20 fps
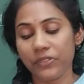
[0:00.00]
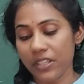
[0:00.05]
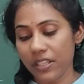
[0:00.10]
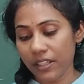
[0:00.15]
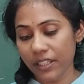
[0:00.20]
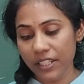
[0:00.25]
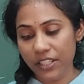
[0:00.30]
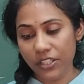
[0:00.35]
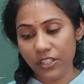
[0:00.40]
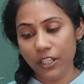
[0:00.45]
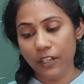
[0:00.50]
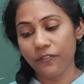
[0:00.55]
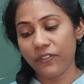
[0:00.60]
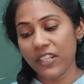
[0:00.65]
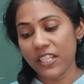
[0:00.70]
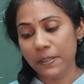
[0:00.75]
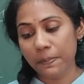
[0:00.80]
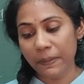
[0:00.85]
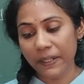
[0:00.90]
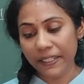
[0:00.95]
crystal
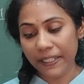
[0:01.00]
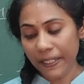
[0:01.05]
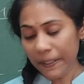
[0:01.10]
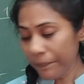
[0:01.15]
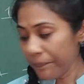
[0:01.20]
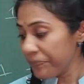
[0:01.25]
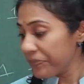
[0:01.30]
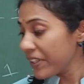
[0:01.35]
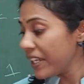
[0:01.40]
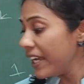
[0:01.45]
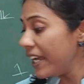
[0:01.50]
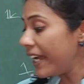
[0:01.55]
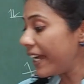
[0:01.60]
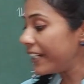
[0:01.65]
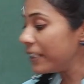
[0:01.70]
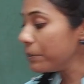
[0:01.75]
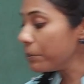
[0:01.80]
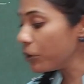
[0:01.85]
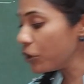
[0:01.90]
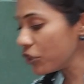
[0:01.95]
field splitting.
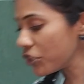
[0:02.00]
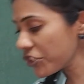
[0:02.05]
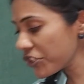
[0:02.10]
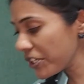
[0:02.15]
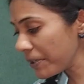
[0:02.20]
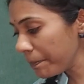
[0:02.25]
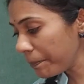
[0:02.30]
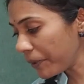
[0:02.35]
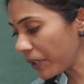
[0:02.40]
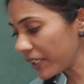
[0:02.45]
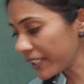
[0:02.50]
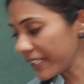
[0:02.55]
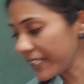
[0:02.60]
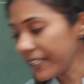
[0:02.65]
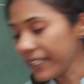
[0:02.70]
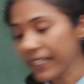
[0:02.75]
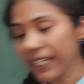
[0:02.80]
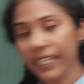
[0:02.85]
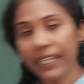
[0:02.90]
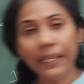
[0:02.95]
And most
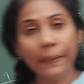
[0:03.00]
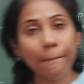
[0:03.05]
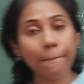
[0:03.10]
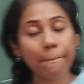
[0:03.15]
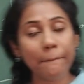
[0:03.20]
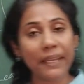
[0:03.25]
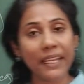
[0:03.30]
importantly,